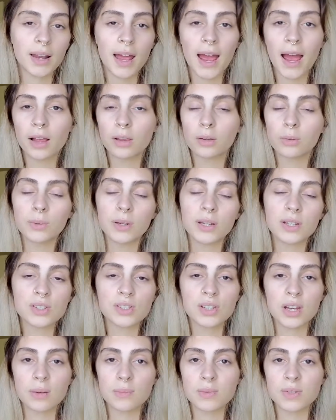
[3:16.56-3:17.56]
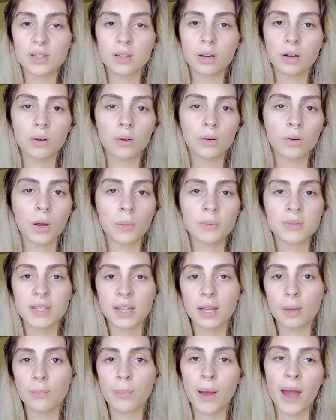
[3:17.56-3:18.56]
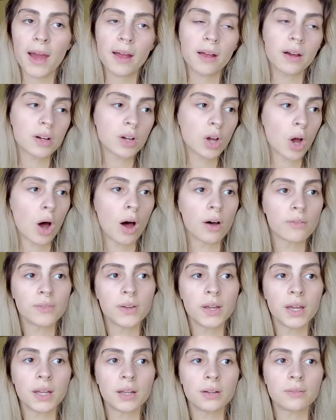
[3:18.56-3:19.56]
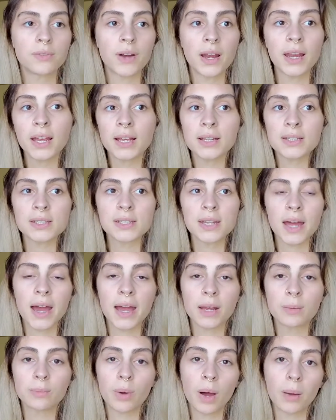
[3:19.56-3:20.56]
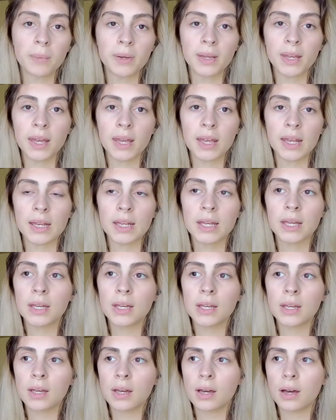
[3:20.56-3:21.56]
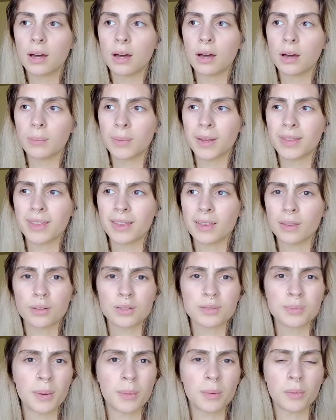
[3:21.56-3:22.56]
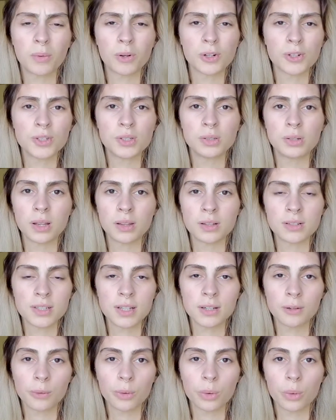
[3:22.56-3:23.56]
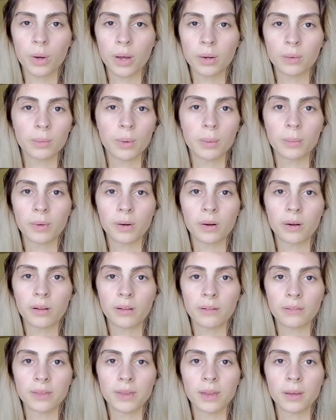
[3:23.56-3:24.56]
Halloween shapes, so it was like a bat, a coffin, Frankenstein, pumpkin. I think there was maybe one or two others, I don't quite remember all of